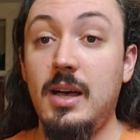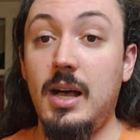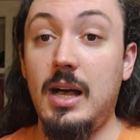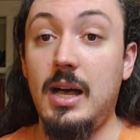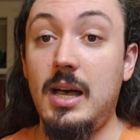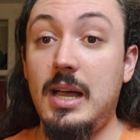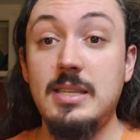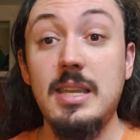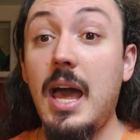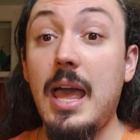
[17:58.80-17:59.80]
uh,
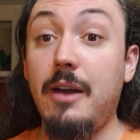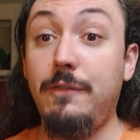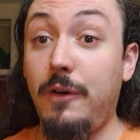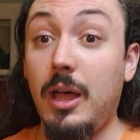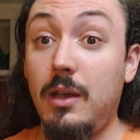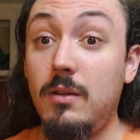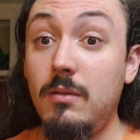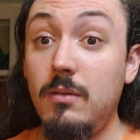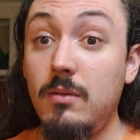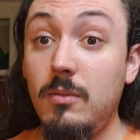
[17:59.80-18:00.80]
did not have
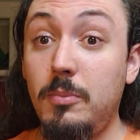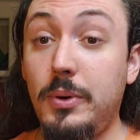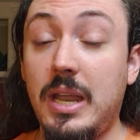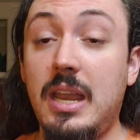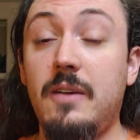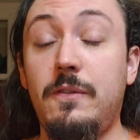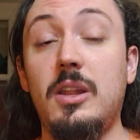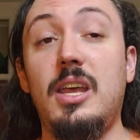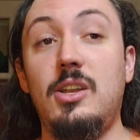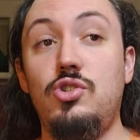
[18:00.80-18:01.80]
fun, but I
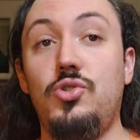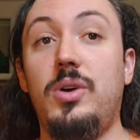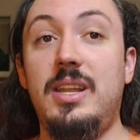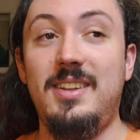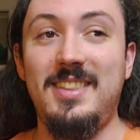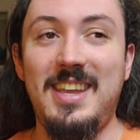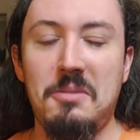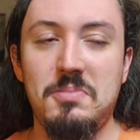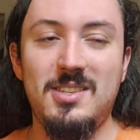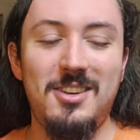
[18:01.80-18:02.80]
definitely enjoyed the
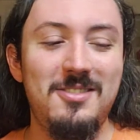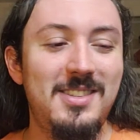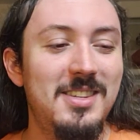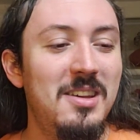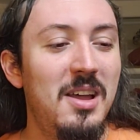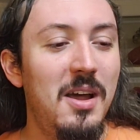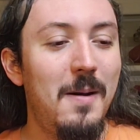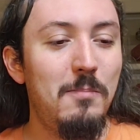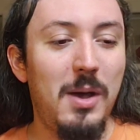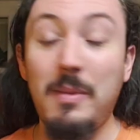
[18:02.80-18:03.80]
episodes.
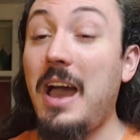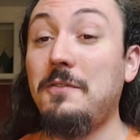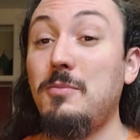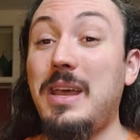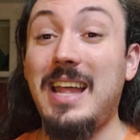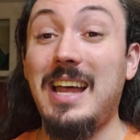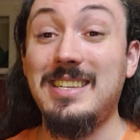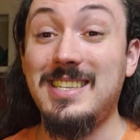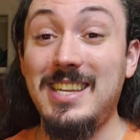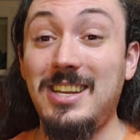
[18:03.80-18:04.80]
I'm gonna have to
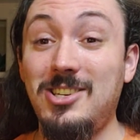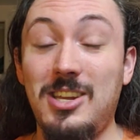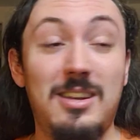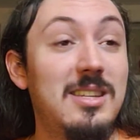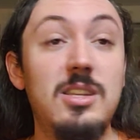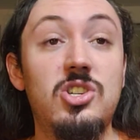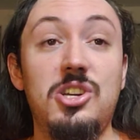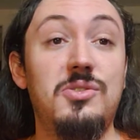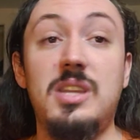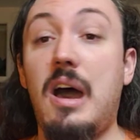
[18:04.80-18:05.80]
that distinction because this
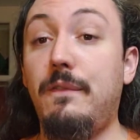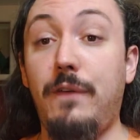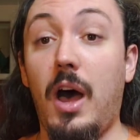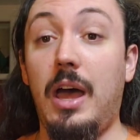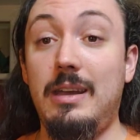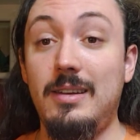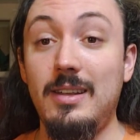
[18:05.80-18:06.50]
show's not fun.